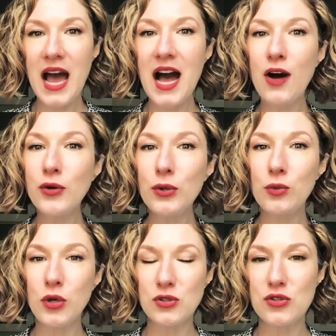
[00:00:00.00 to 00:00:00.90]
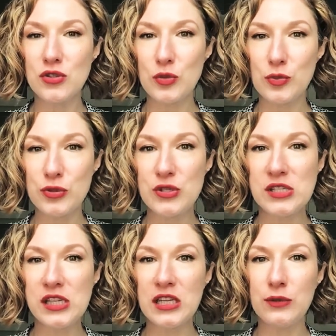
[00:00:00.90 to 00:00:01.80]
how you want to
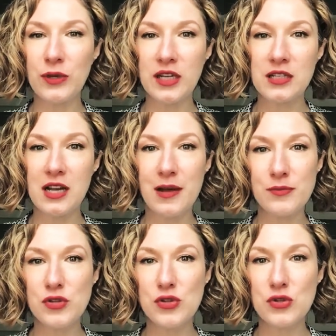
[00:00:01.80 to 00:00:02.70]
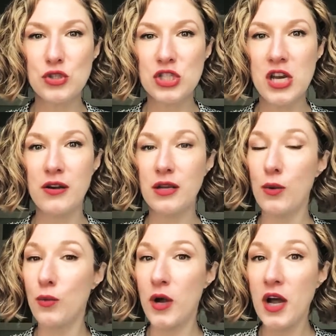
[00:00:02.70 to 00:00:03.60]
proceed when it comes to
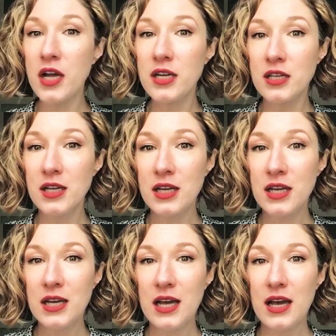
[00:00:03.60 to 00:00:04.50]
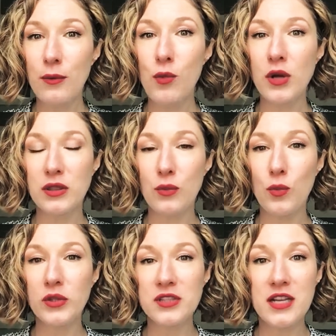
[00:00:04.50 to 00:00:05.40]
sharing work, what,
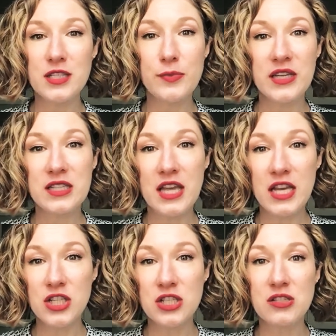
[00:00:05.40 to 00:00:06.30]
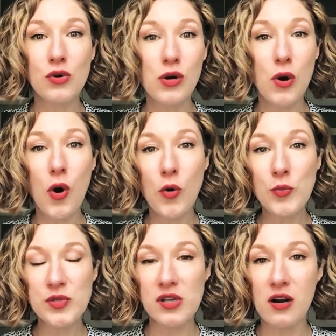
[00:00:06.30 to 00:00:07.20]
what the expectations or
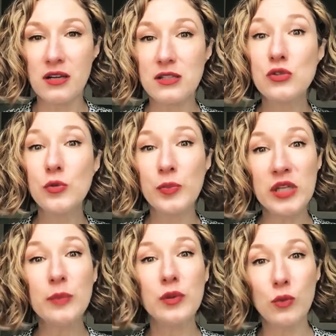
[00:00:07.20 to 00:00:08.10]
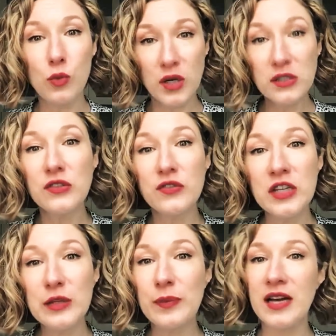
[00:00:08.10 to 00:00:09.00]
hopes are. Do people want
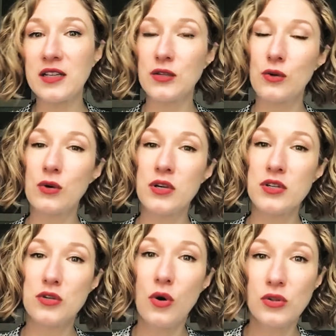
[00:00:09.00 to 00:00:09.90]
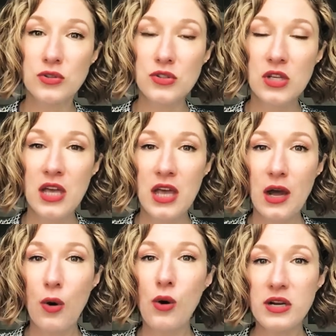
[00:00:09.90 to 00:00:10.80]
feedback or not?
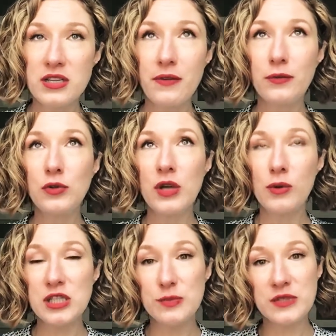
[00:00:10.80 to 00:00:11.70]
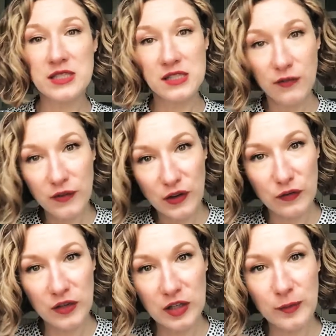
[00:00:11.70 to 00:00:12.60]
Or do they want specific
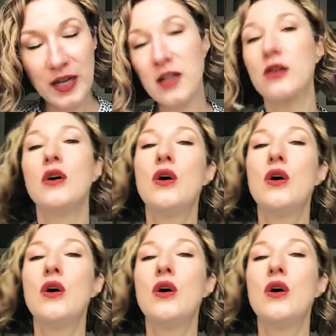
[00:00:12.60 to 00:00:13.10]
feedback